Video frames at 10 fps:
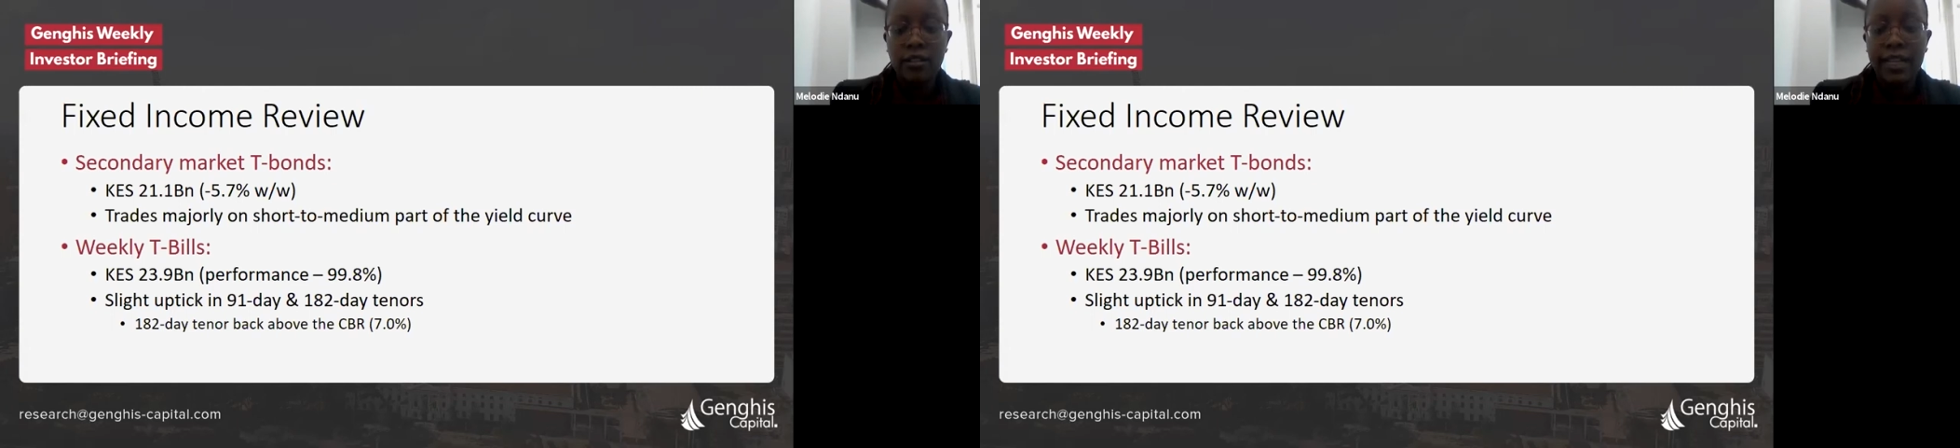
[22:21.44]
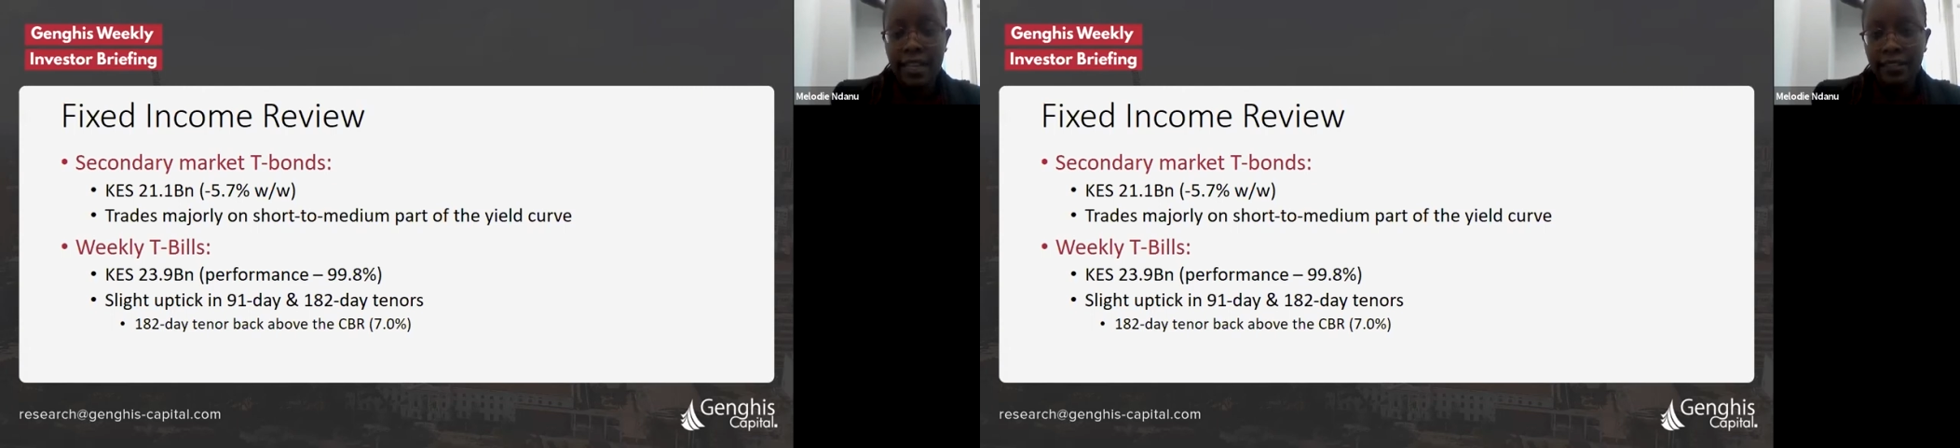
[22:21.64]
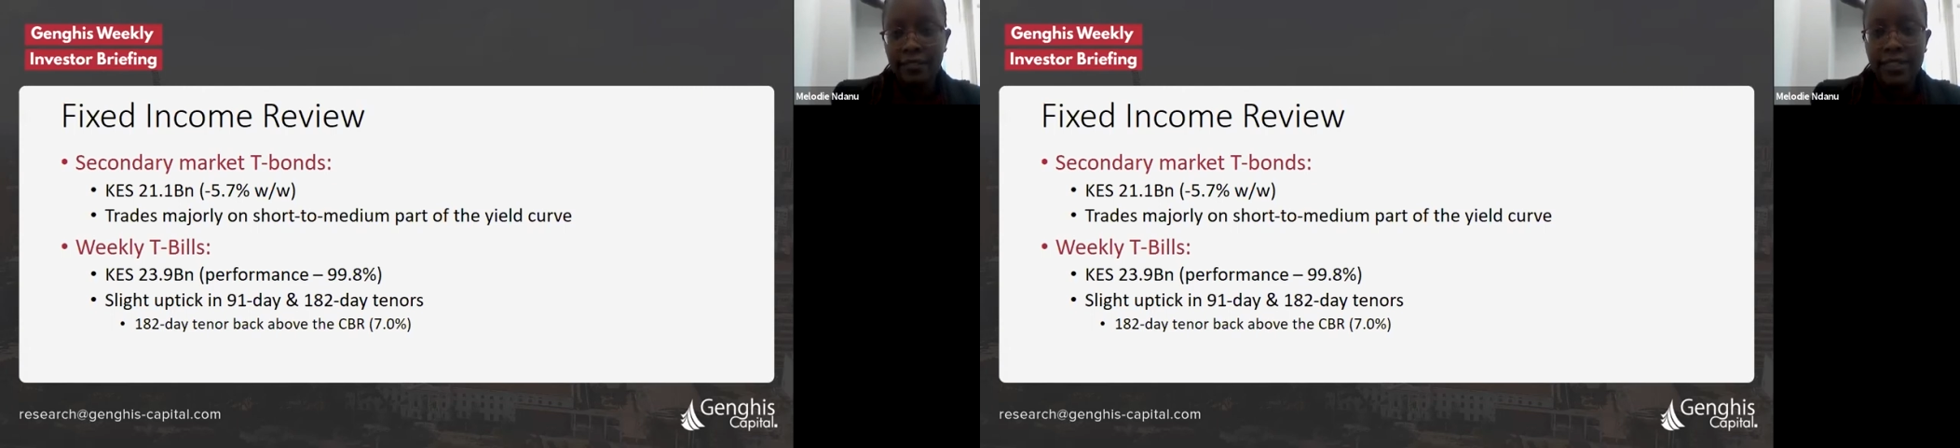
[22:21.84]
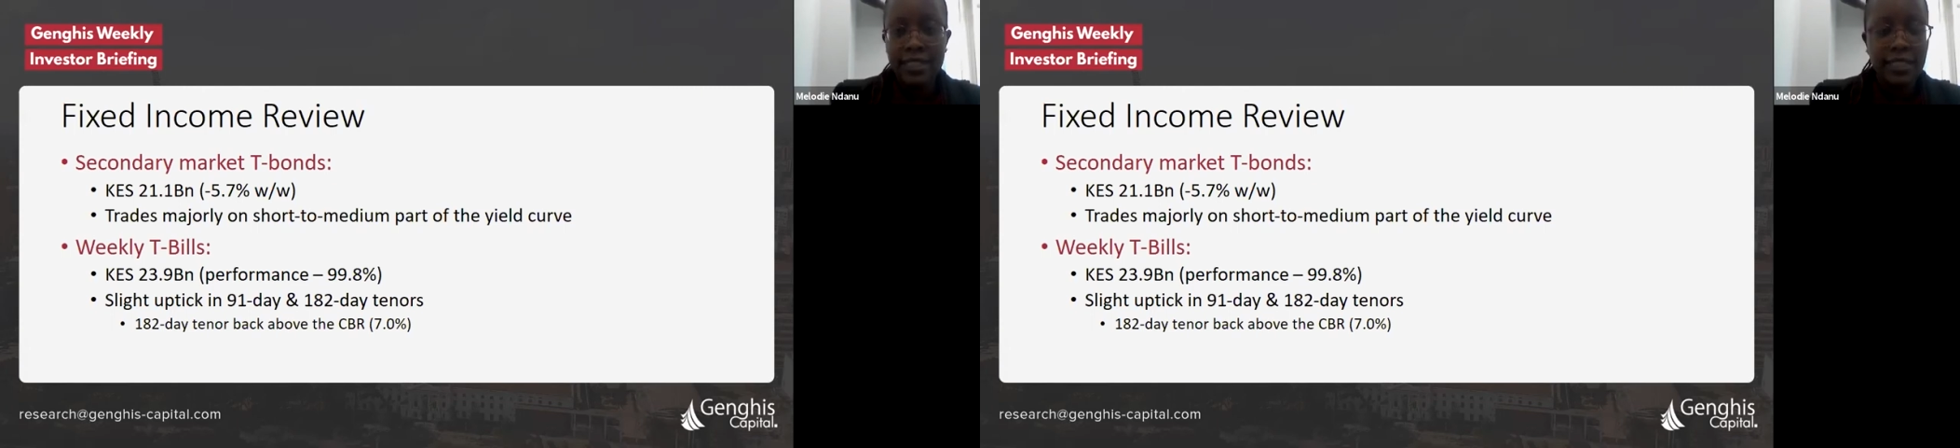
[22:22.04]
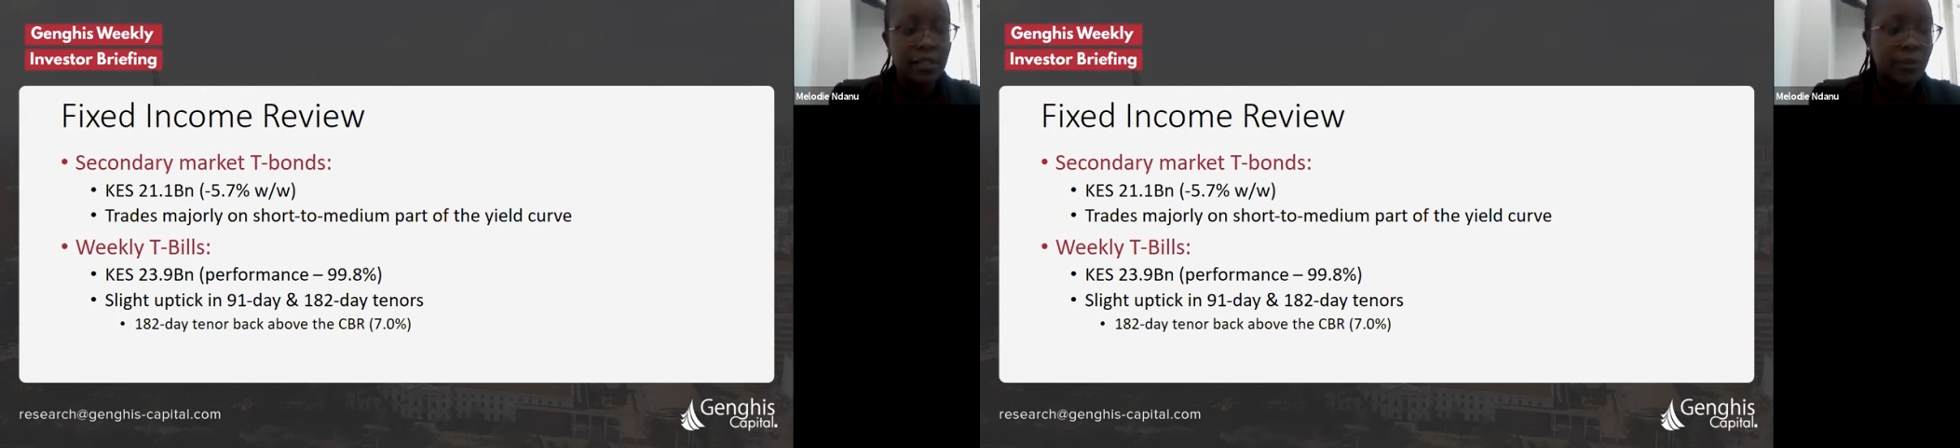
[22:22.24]

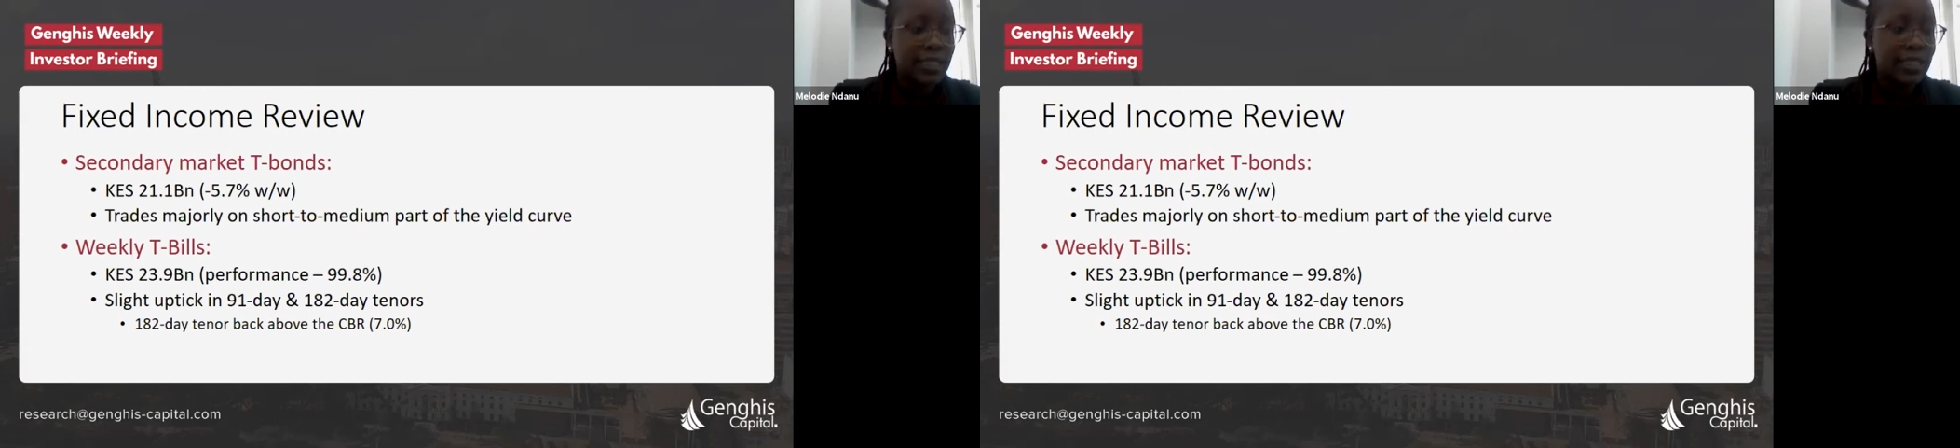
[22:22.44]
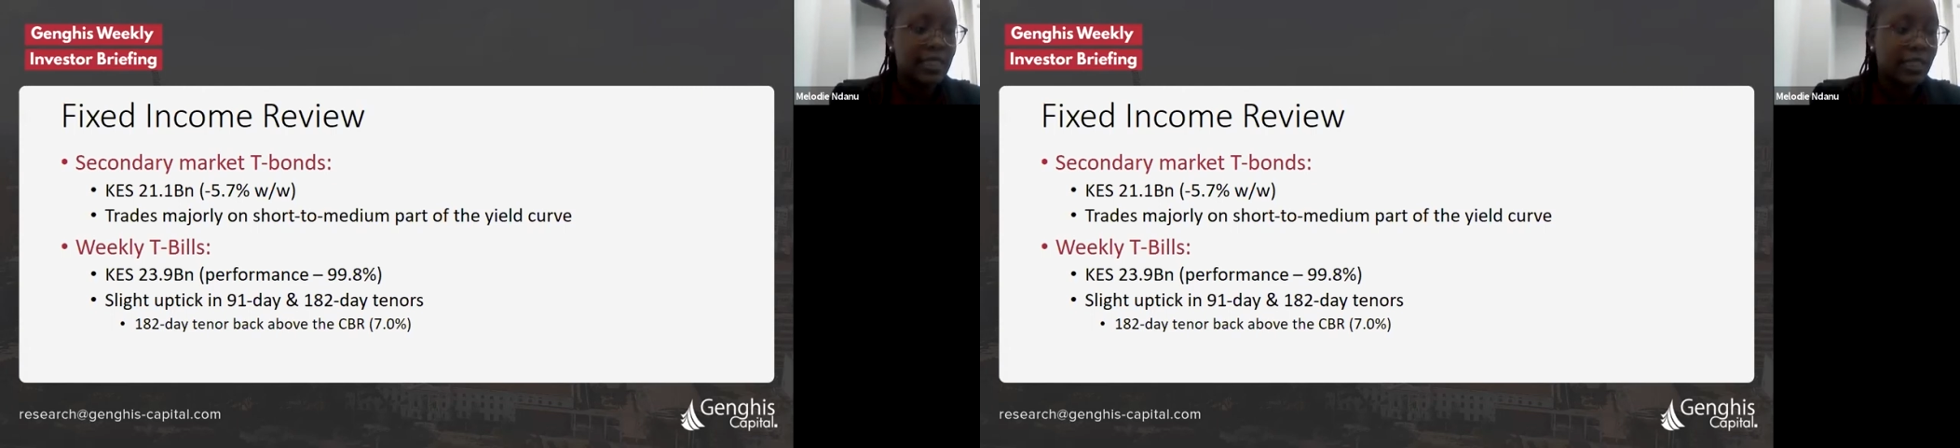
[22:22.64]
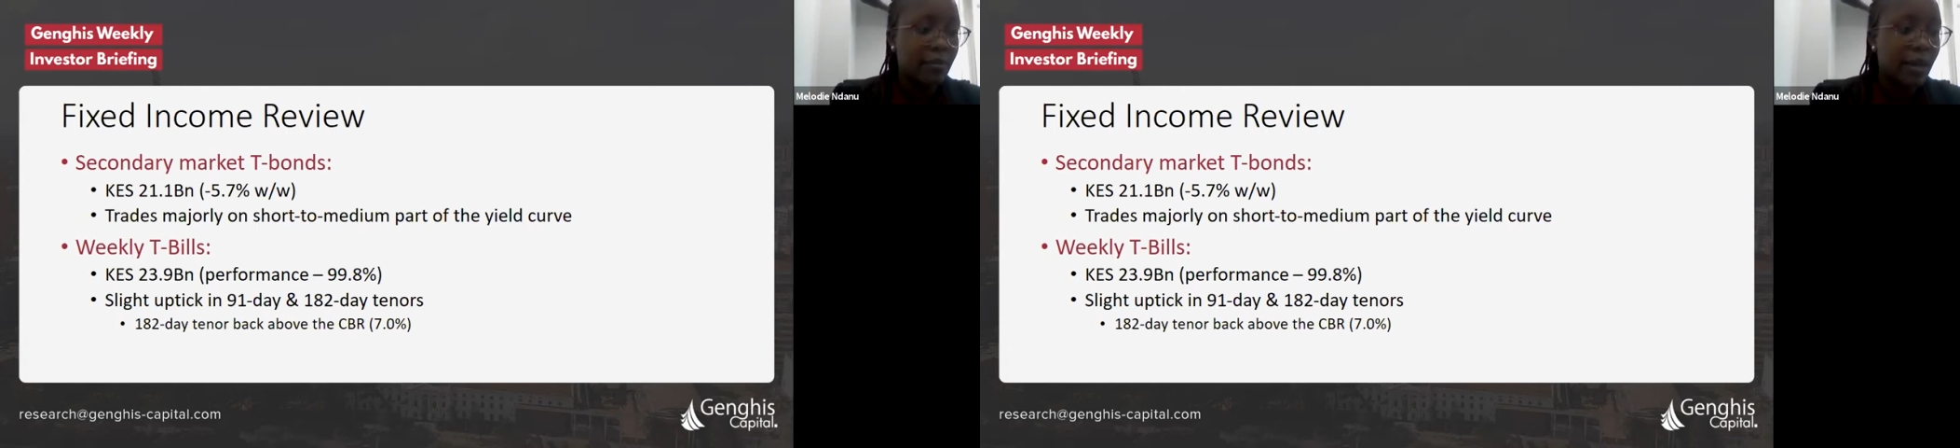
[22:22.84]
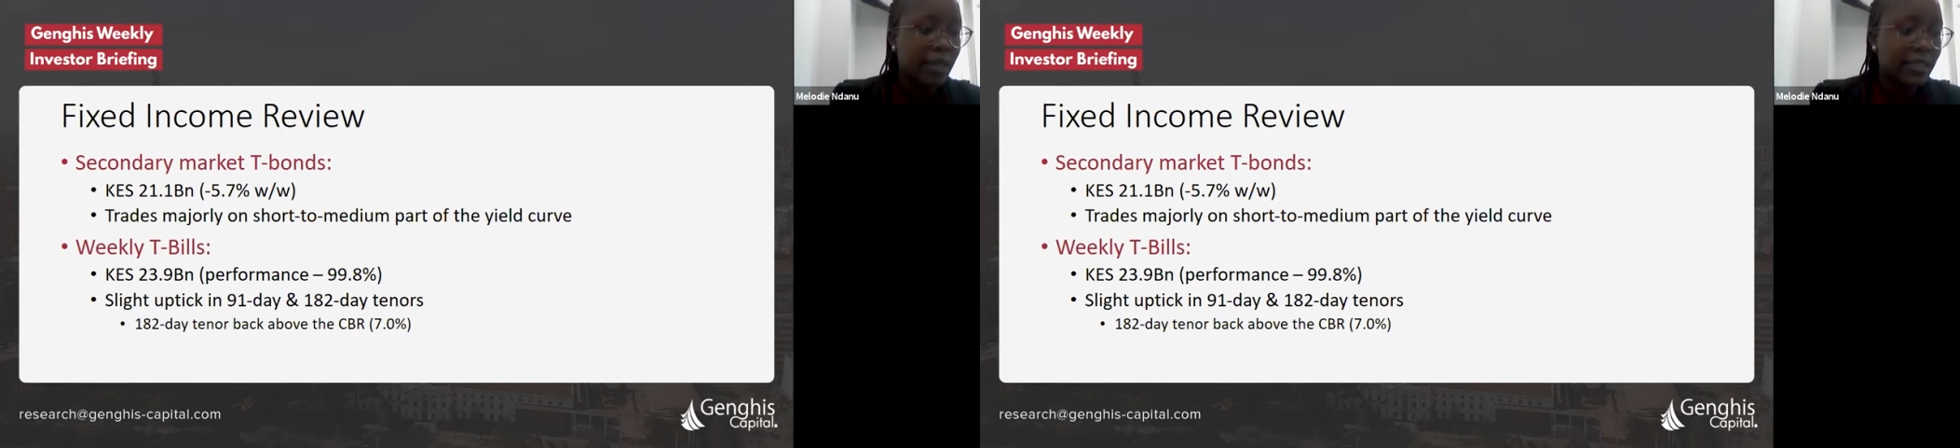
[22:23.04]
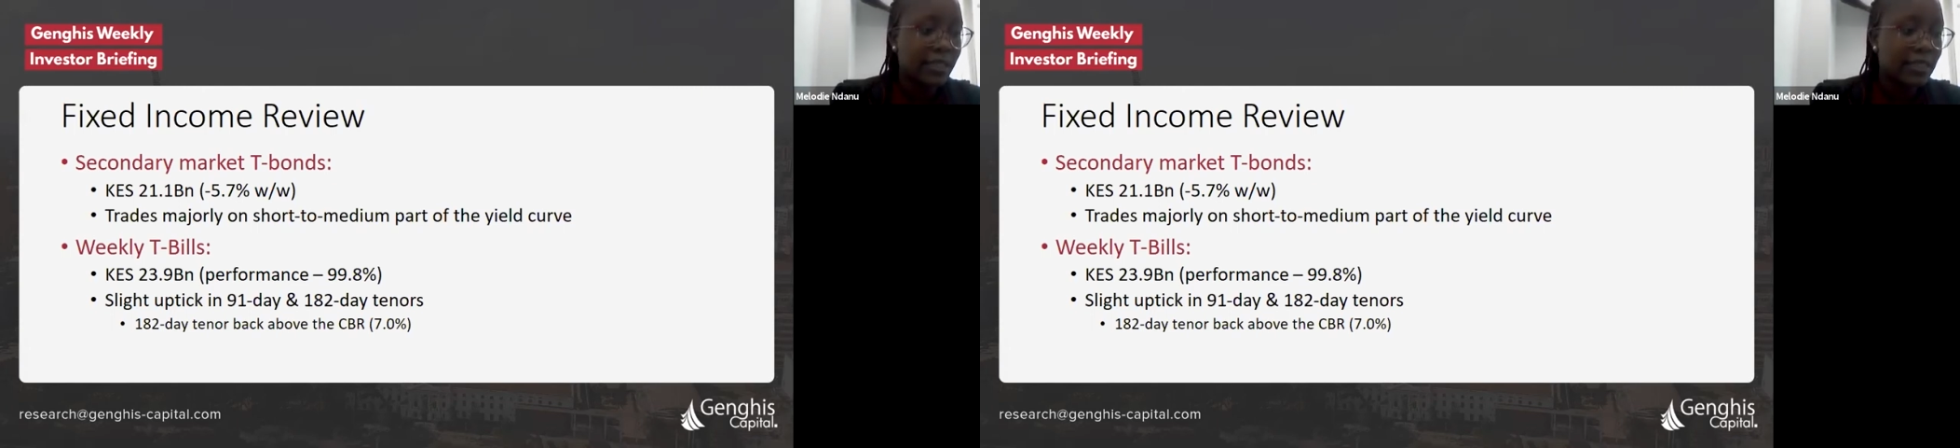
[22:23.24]
elevated liquidity in the
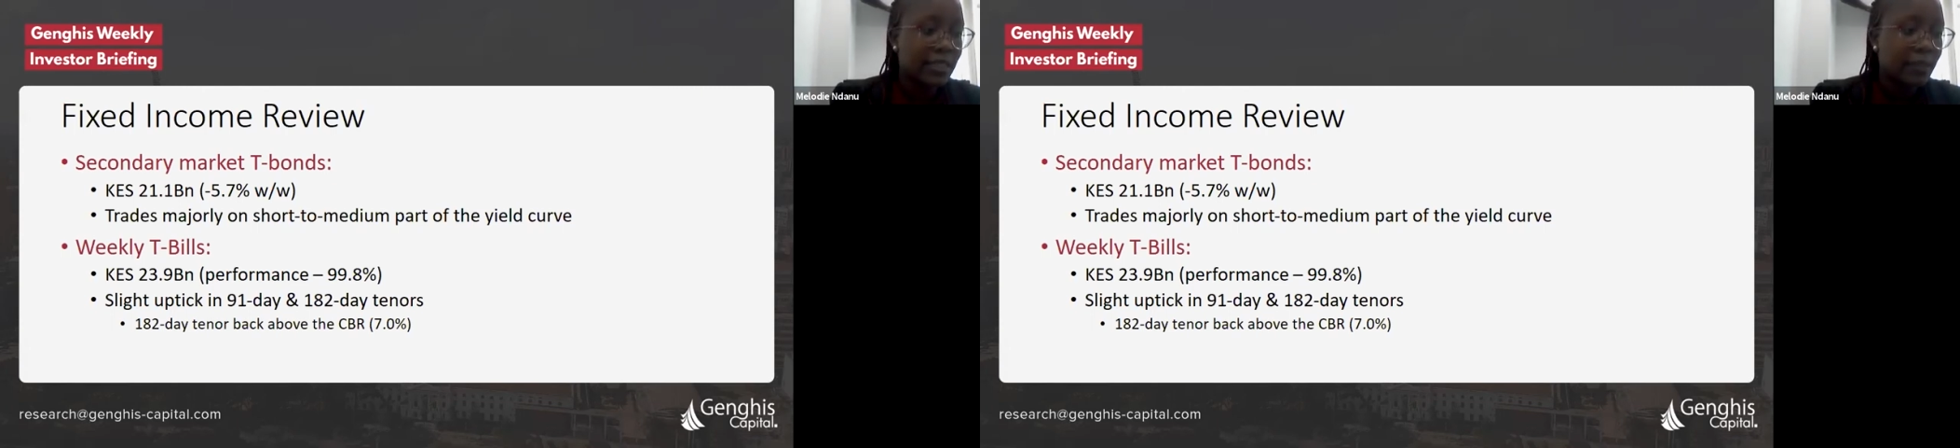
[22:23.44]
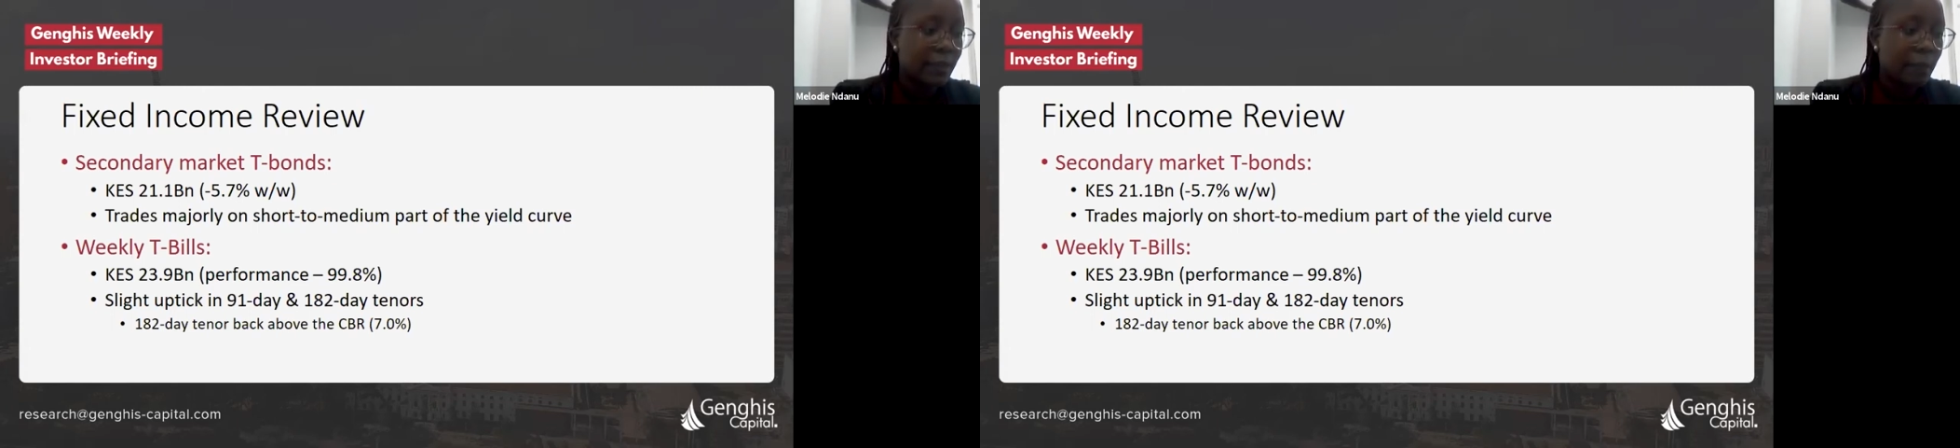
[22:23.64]
market.